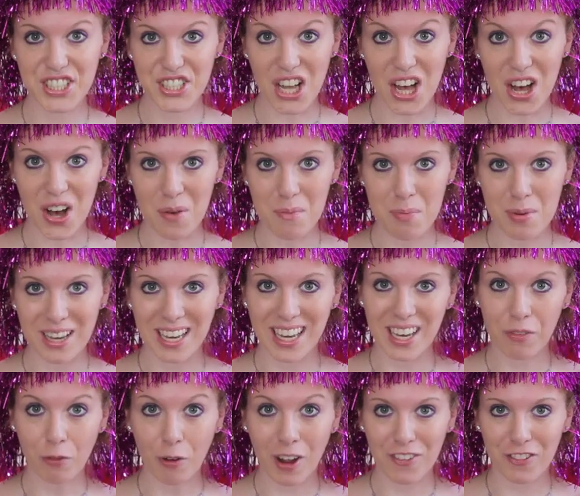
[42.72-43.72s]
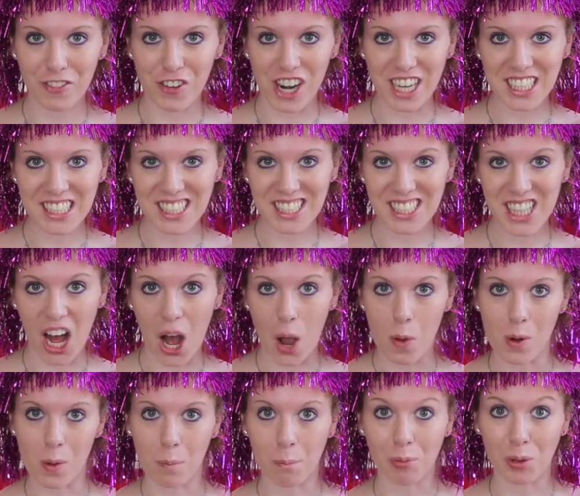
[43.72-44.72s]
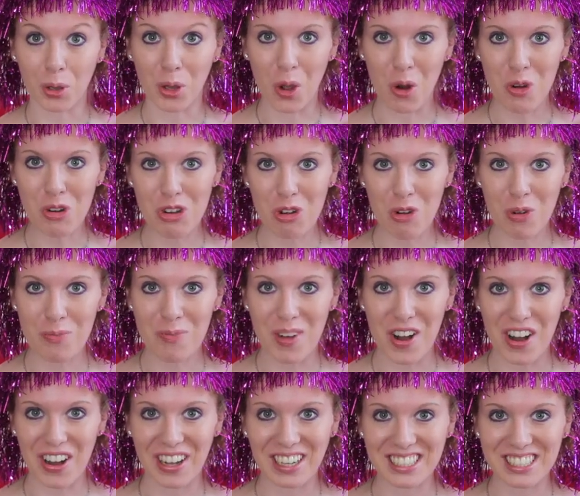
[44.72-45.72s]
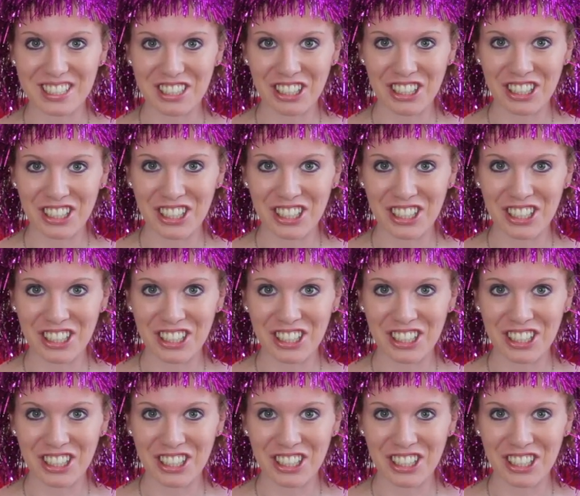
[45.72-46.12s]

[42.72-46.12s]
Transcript: Sup? If we're friends, I will blow your mind.